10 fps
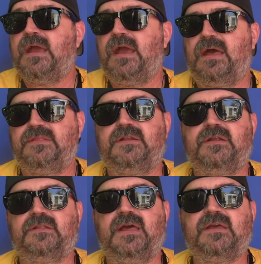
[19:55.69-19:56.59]
and then
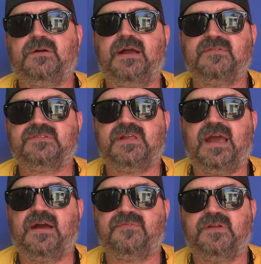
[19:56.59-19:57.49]
under that you'll have
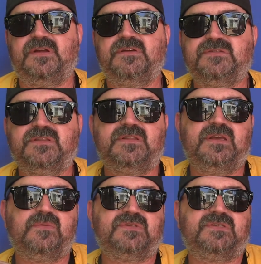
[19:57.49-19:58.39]
staff now here's the
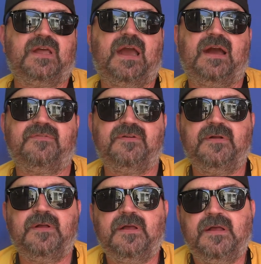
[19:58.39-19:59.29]
thing with staff
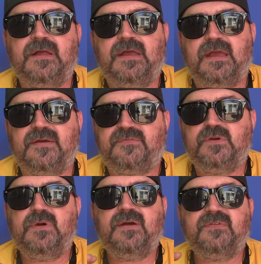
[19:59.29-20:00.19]
if
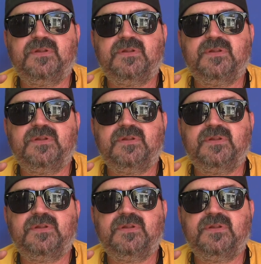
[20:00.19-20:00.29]
you have a